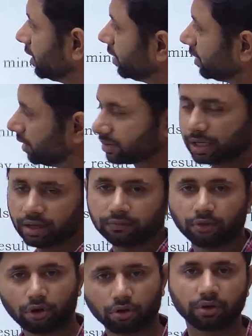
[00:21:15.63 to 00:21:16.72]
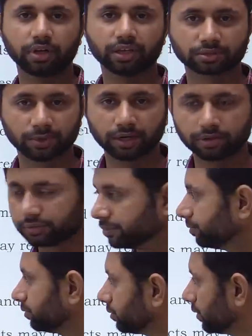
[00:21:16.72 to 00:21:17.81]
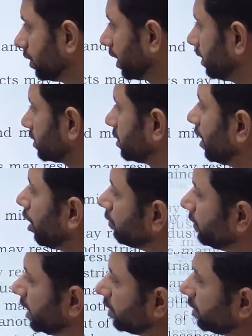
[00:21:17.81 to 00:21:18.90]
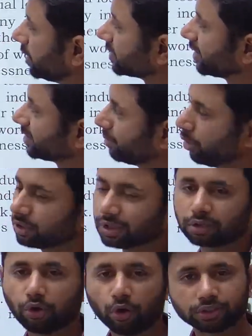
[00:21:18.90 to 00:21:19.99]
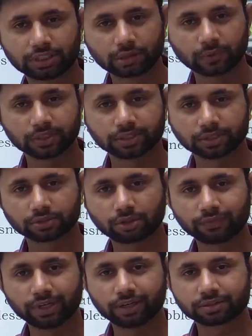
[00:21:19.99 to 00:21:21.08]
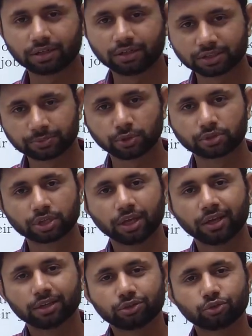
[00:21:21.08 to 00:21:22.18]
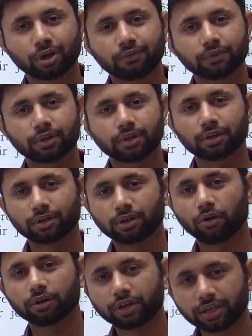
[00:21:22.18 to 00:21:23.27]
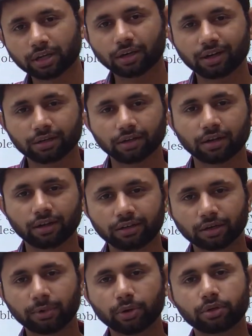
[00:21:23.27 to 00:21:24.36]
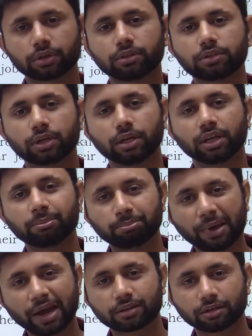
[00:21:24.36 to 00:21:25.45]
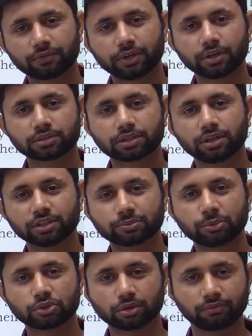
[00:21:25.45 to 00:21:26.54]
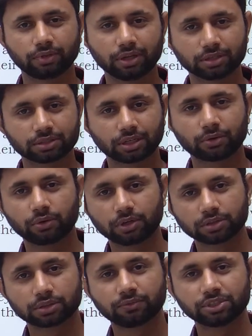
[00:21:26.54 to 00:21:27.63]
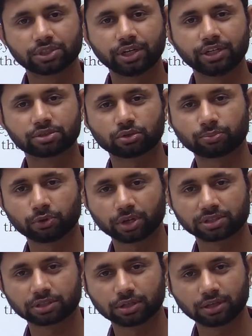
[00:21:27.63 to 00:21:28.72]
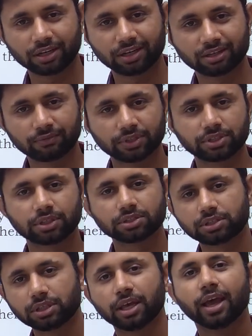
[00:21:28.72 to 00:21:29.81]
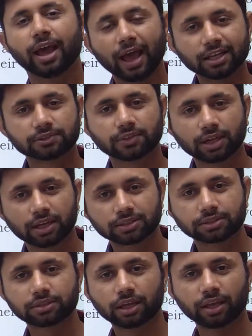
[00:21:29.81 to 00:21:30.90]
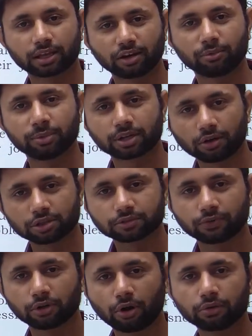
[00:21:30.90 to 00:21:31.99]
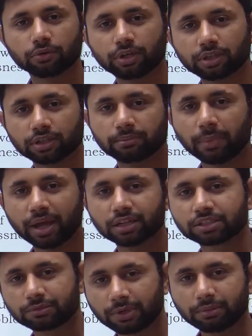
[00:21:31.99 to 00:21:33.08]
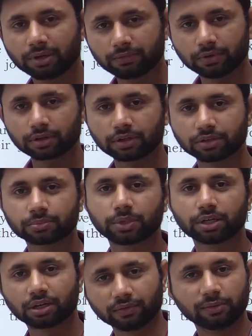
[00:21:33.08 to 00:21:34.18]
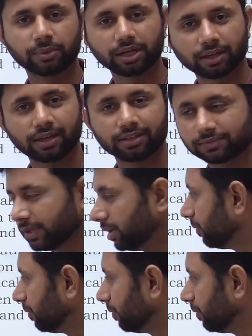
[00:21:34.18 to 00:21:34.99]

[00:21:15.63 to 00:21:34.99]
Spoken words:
This I have already explained to you. Okay, so now we'll discuss about the consequences of industrial disputes. You have already learnt about the impact of industrial disputes on various stakeholders, which leads to production inefficiency, as well as the economic loss for not only the management by workers, but government as well.